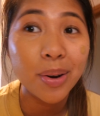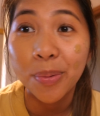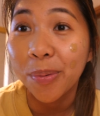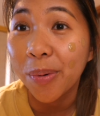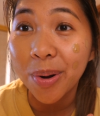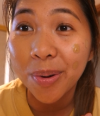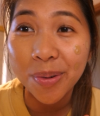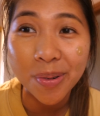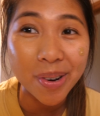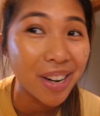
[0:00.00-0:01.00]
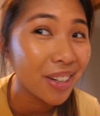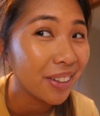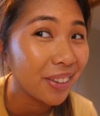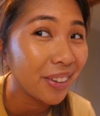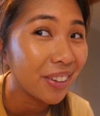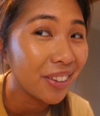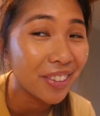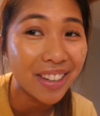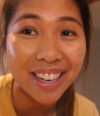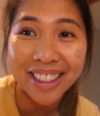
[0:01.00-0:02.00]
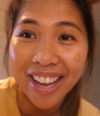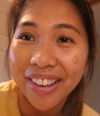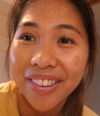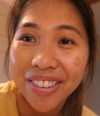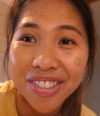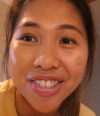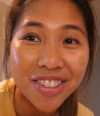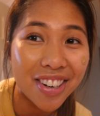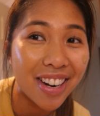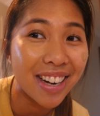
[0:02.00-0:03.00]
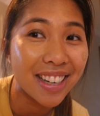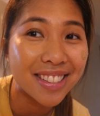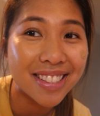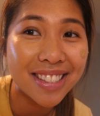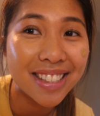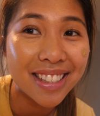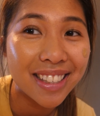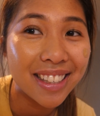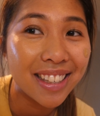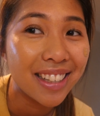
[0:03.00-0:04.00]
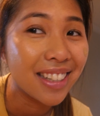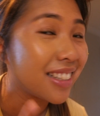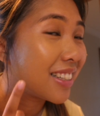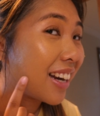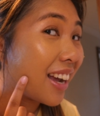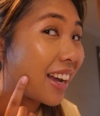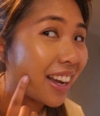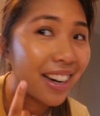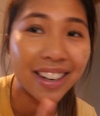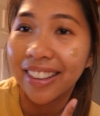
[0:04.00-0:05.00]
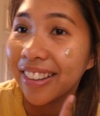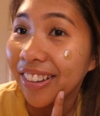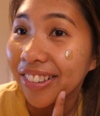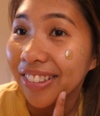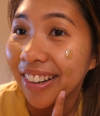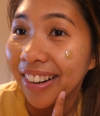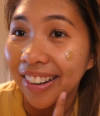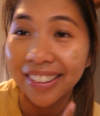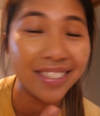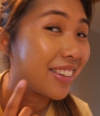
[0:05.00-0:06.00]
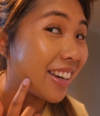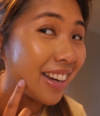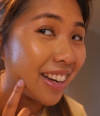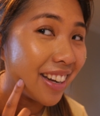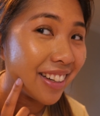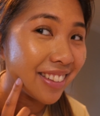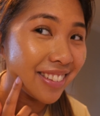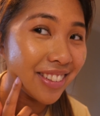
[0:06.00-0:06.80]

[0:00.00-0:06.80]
Whoa, look at that contrast. Tan, not tan, tan.